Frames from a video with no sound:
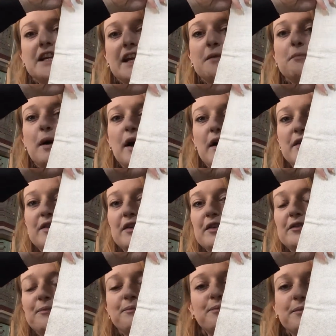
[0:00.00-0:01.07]
in
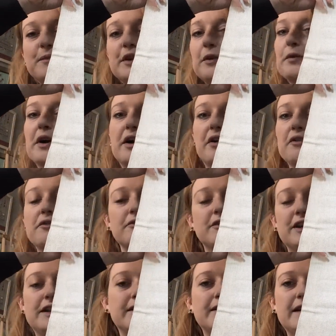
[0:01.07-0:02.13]
person you can't
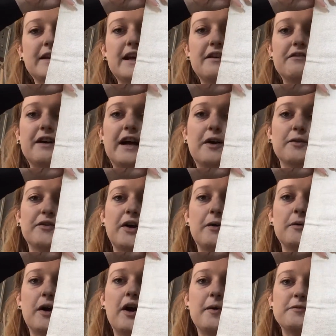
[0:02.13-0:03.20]
really see that vow,
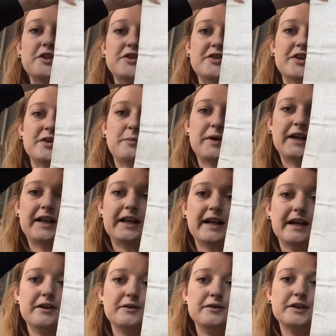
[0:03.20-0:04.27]
so I'm just going to pick it
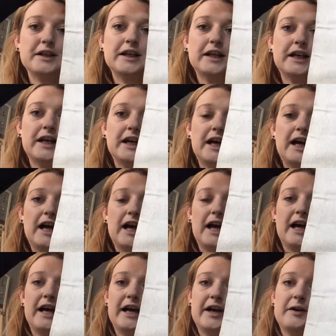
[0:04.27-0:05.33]
out,
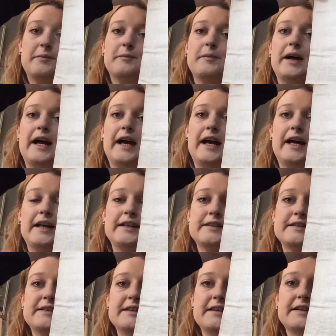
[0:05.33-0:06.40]

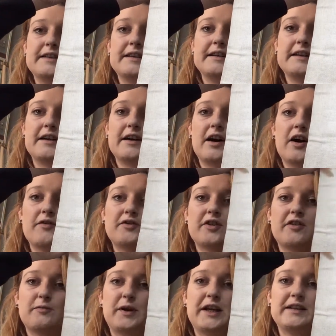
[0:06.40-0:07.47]
and
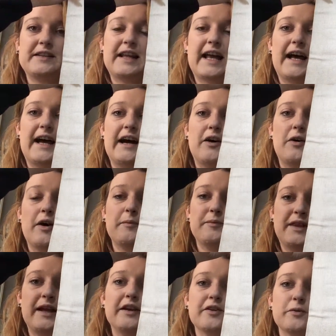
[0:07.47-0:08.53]
after I've picked that out I'm
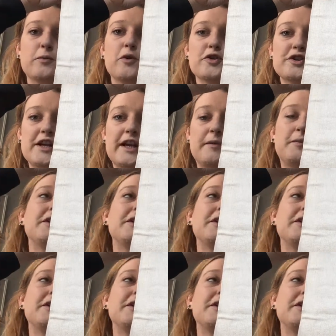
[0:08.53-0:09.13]
then going to wash it,